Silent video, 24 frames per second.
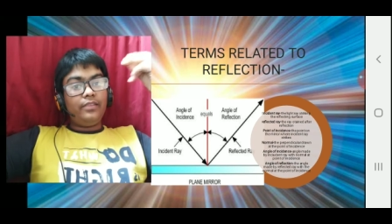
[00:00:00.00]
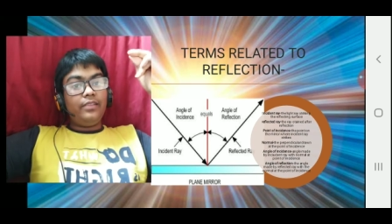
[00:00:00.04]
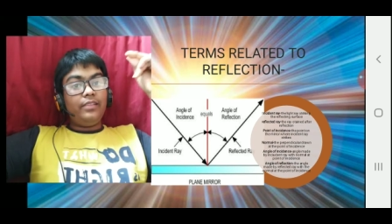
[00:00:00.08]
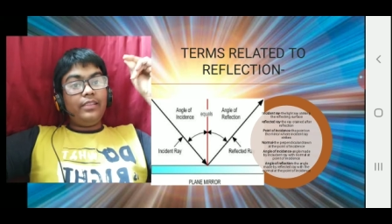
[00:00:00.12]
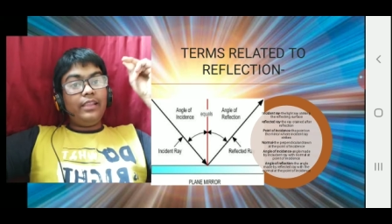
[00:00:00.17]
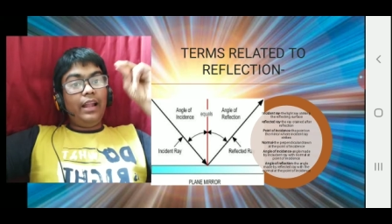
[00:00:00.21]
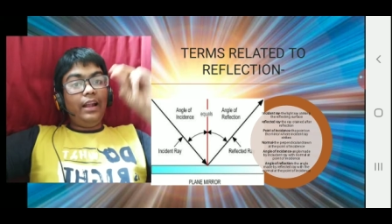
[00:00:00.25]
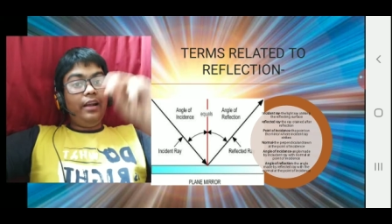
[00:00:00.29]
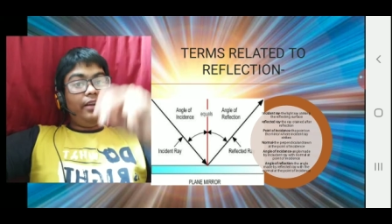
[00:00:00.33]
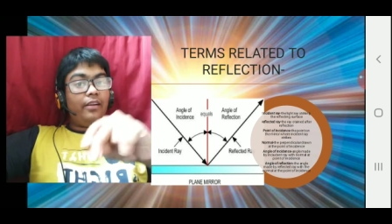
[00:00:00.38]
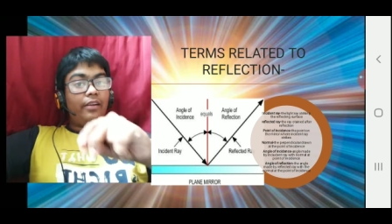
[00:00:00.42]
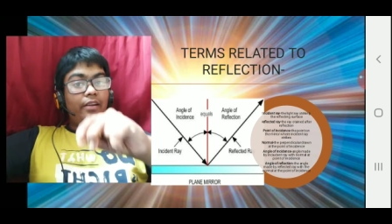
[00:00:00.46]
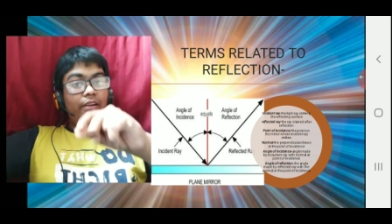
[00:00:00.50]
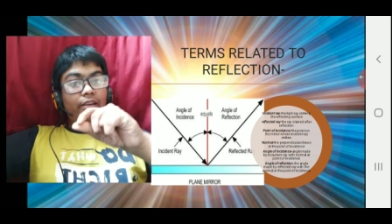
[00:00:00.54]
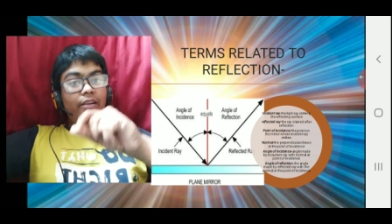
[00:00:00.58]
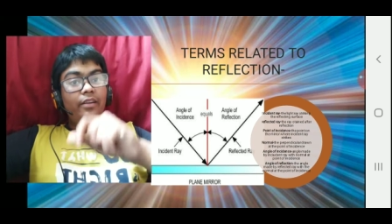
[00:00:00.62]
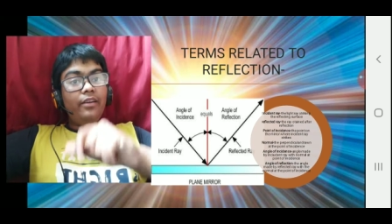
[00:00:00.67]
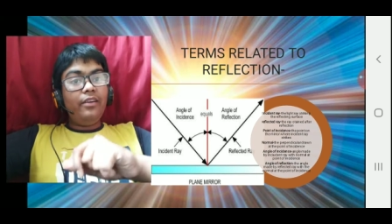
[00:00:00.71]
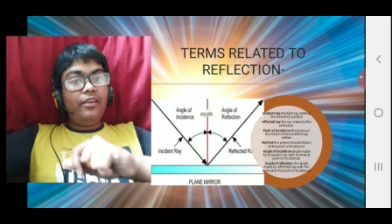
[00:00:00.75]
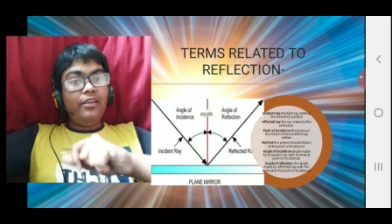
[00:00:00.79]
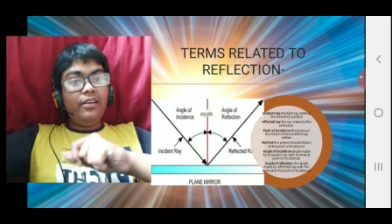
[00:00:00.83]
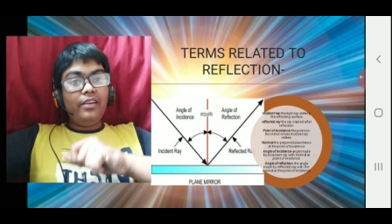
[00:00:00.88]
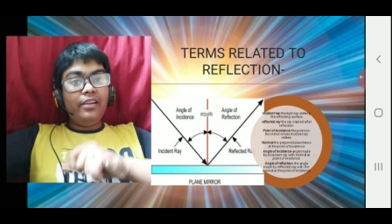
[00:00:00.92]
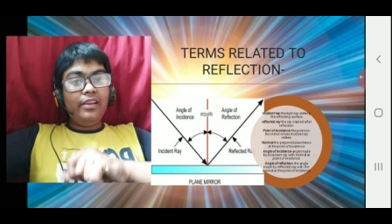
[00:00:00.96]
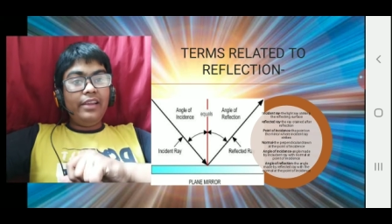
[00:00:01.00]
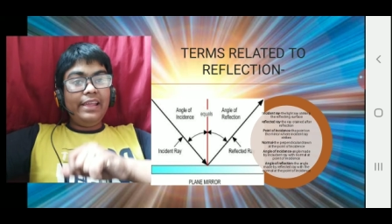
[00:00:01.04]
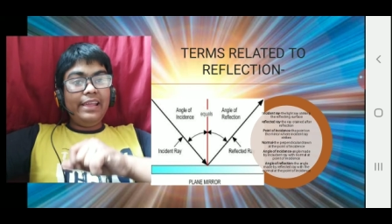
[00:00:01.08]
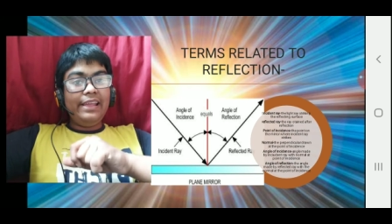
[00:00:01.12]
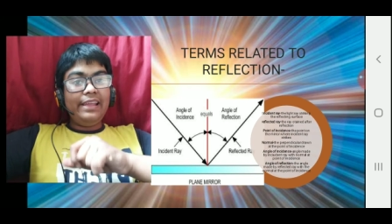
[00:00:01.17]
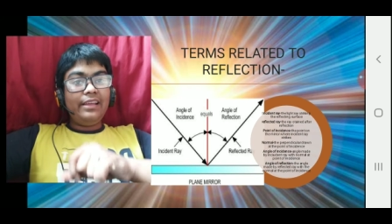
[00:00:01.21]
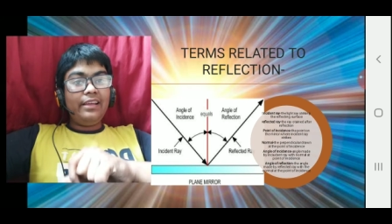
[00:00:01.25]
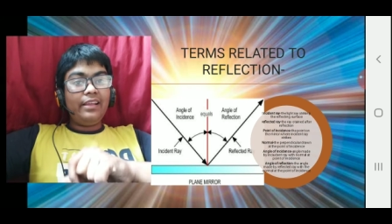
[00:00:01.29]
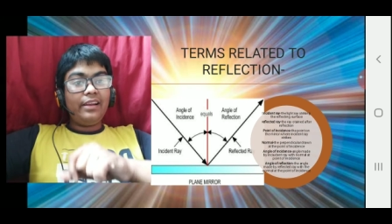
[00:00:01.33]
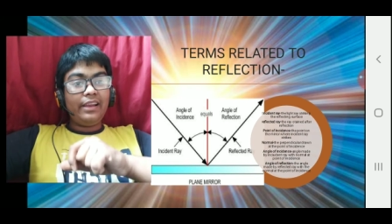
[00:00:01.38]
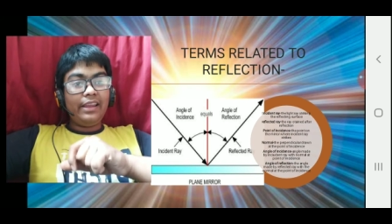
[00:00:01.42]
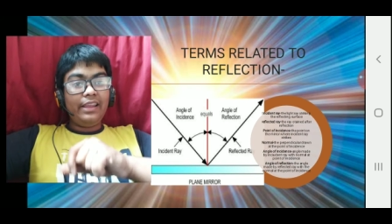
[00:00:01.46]
That returned
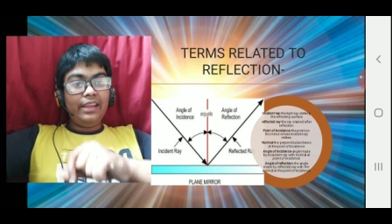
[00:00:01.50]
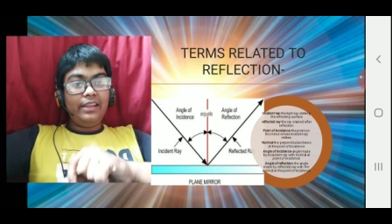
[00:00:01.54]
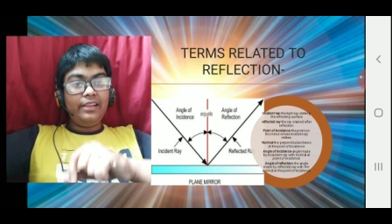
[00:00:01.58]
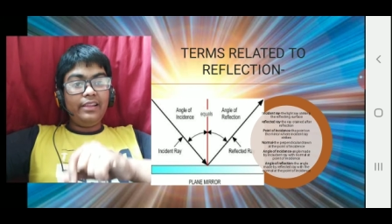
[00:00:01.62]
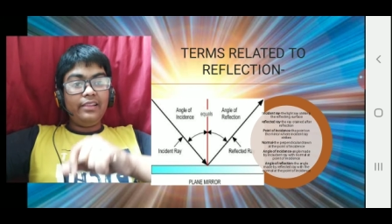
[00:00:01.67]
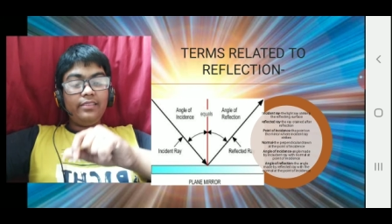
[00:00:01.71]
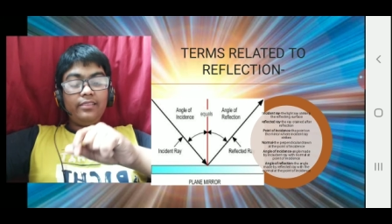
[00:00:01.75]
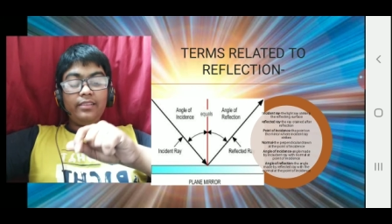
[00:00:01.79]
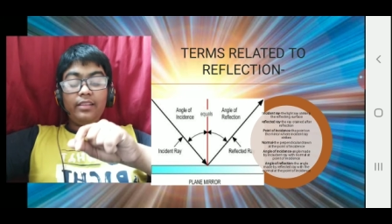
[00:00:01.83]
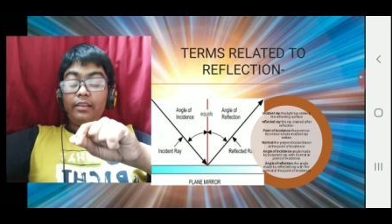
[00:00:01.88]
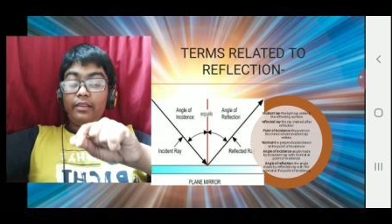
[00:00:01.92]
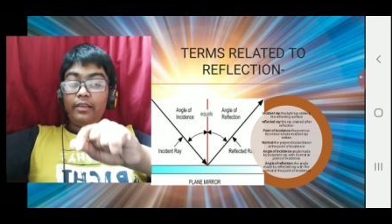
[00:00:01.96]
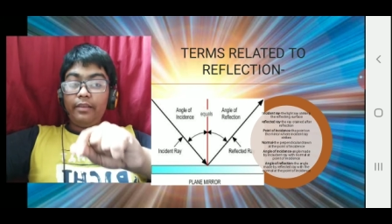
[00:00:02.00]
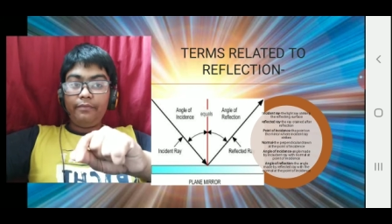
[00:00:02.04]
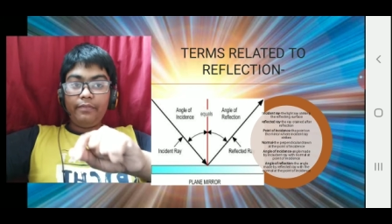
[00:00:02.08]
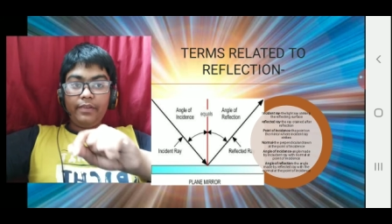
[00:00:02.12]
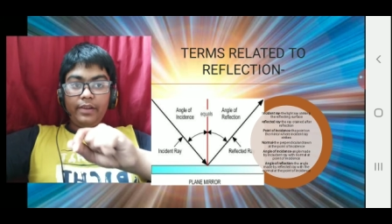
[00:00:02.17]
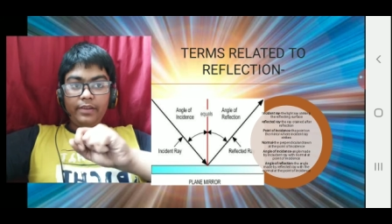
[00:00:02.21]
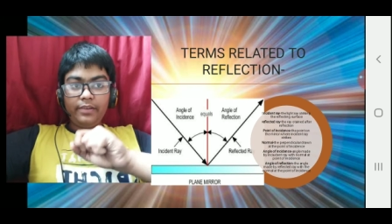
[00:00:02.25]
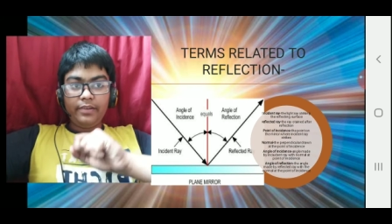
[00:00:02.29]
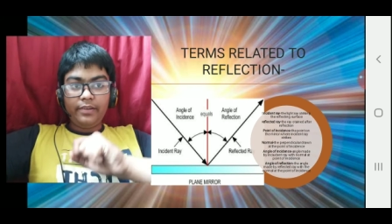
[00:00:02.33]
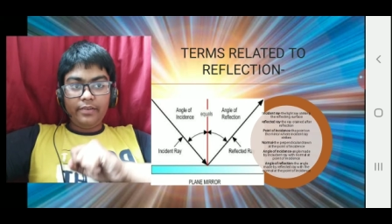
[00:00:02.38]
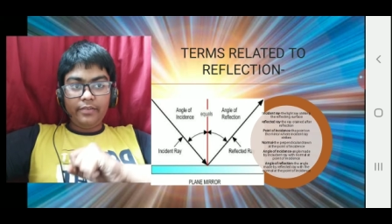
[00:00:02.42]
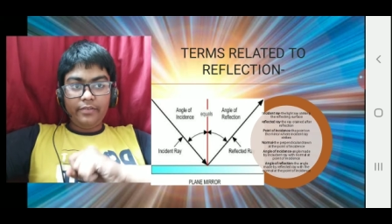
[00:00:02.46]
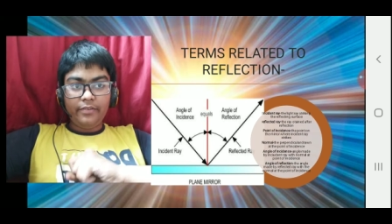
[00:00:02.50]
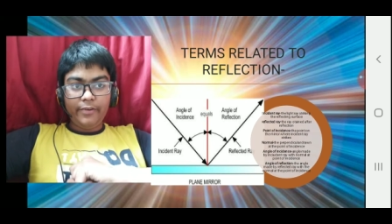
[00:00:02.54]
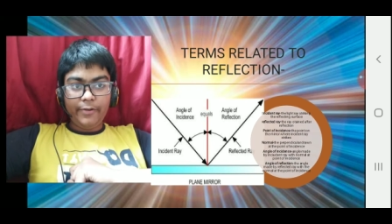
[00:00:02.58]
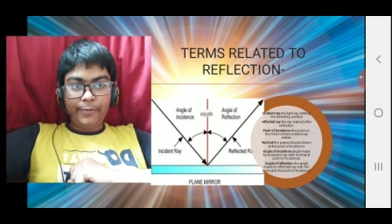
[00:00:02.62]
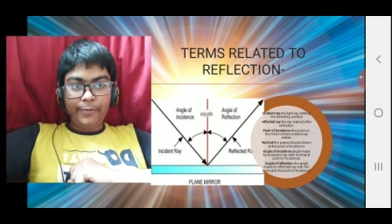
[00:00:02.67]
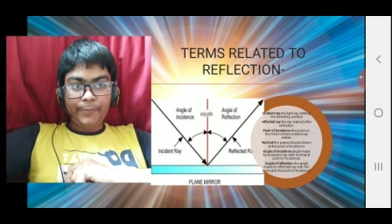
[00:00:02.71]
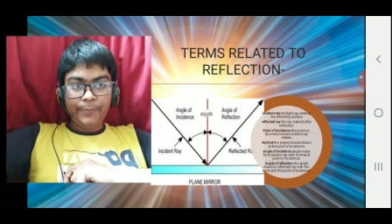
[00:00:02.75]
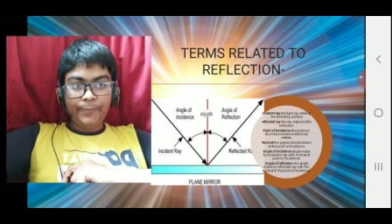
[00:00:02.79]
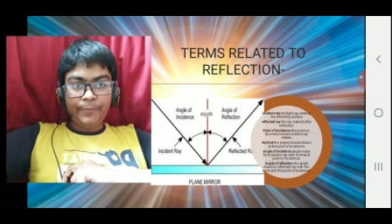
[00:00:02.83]
ray is the reflected ray.